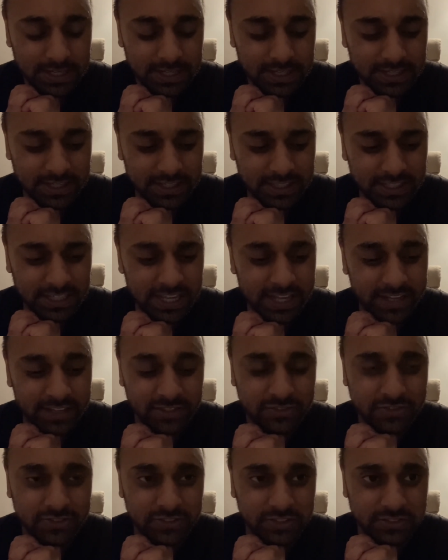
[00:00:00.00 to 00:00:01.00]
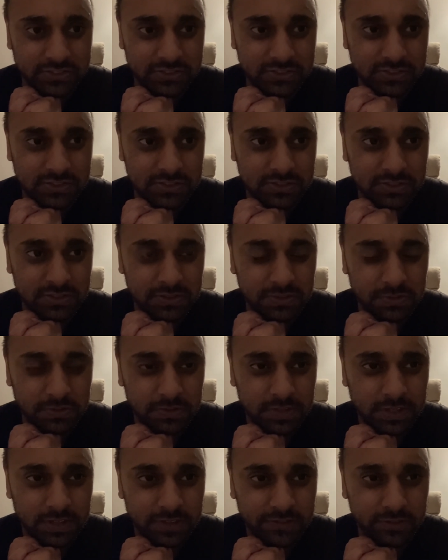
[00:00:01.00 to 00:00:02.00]
And again, it's just
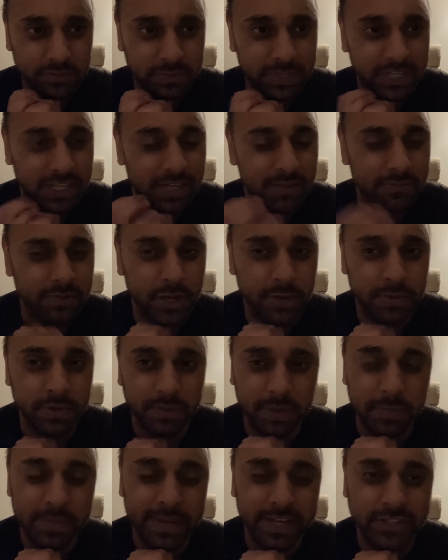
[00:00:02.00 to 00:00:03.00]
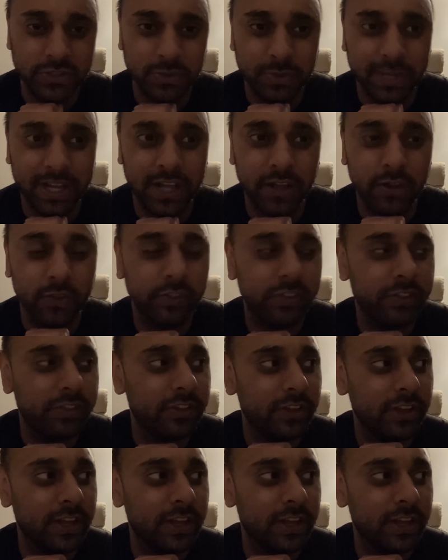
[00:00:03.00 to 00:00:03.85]
for me at the moment, my mental health.